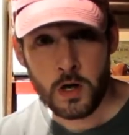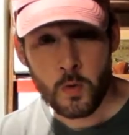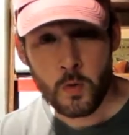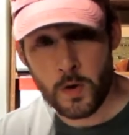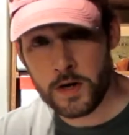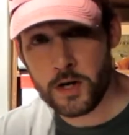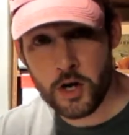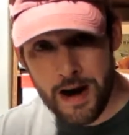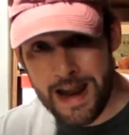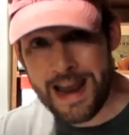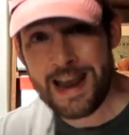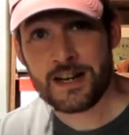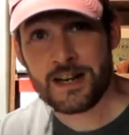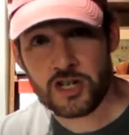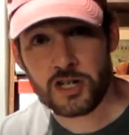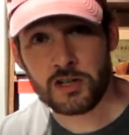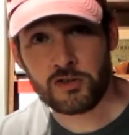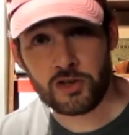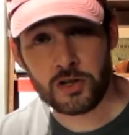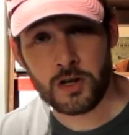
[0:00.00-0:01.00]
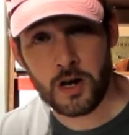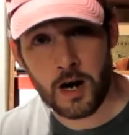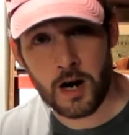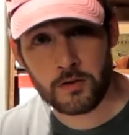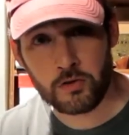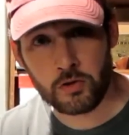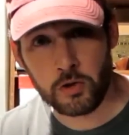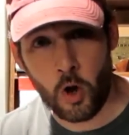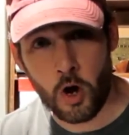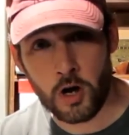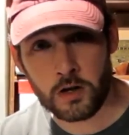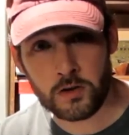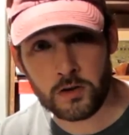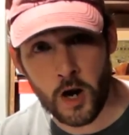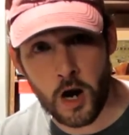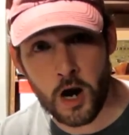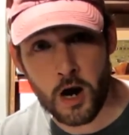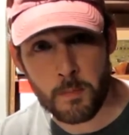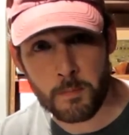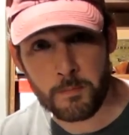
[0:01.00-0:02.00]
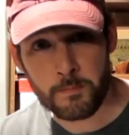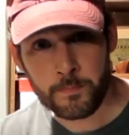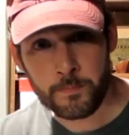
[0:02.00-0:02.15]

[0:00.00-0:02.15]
when you're aging cigars long term.